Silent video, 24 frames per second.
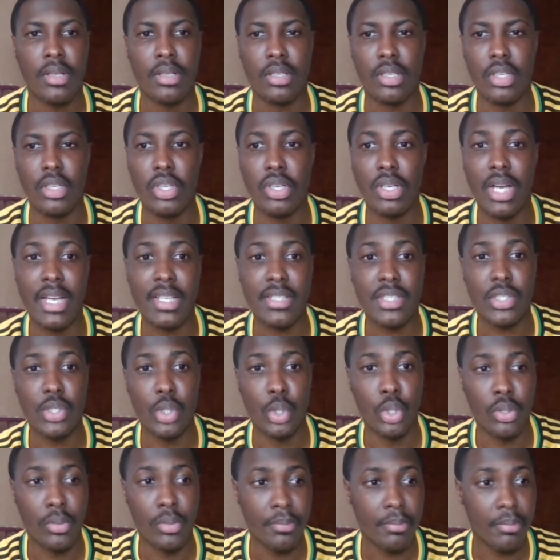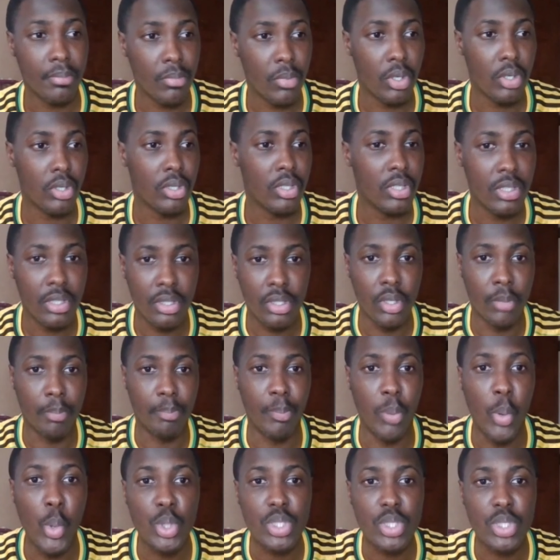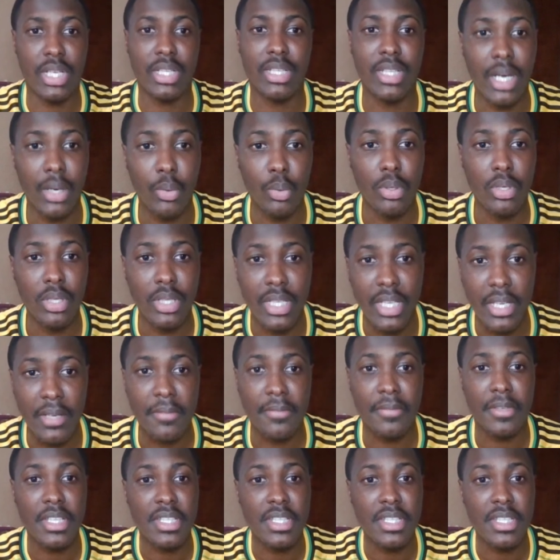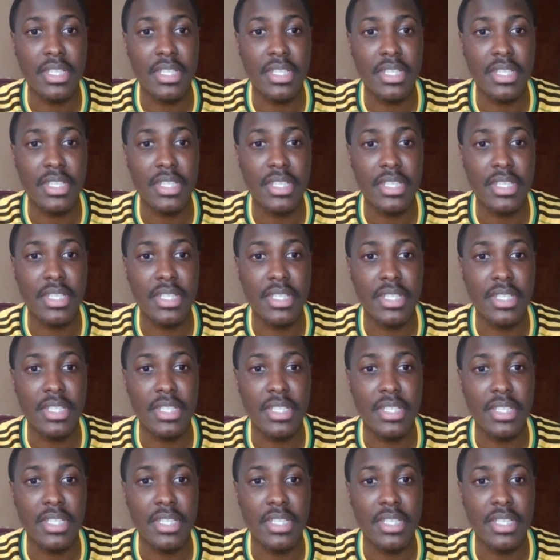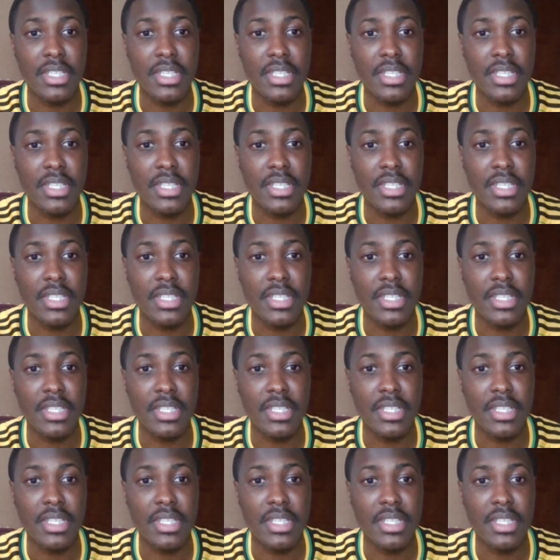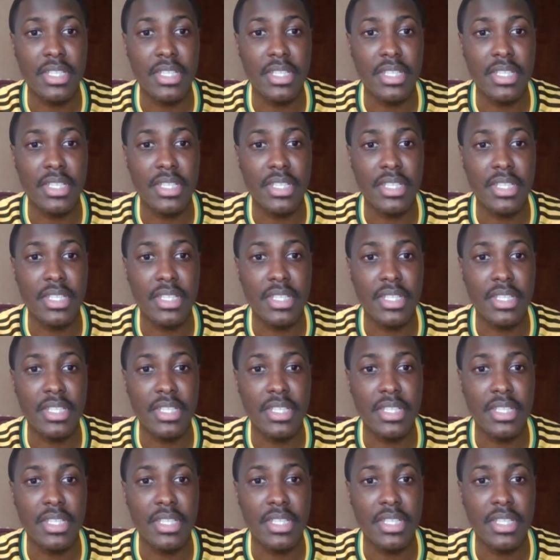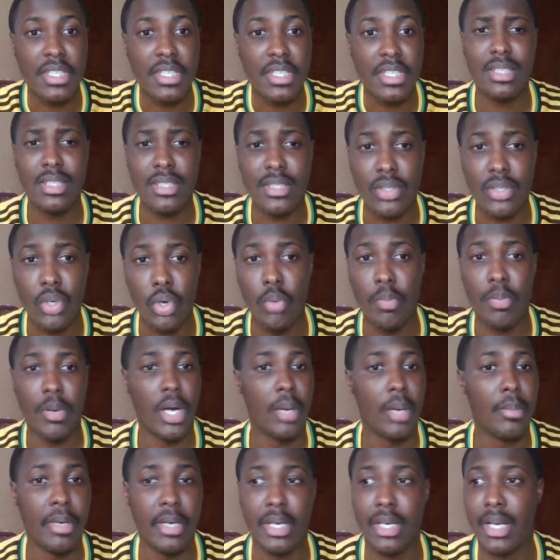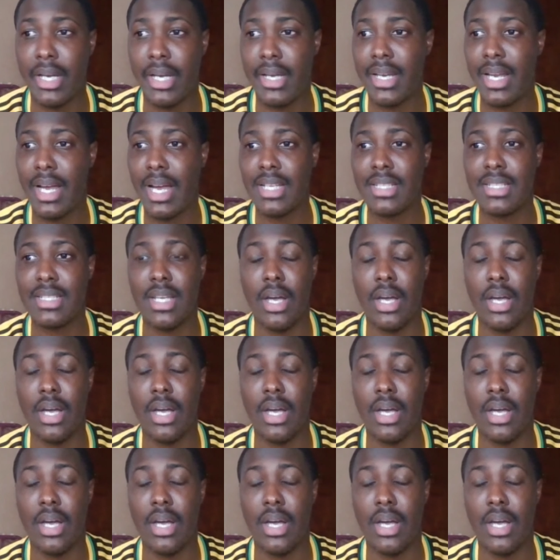Do you guys know the push that will give his career as well? You know? So, yeah, this Copa America, it has a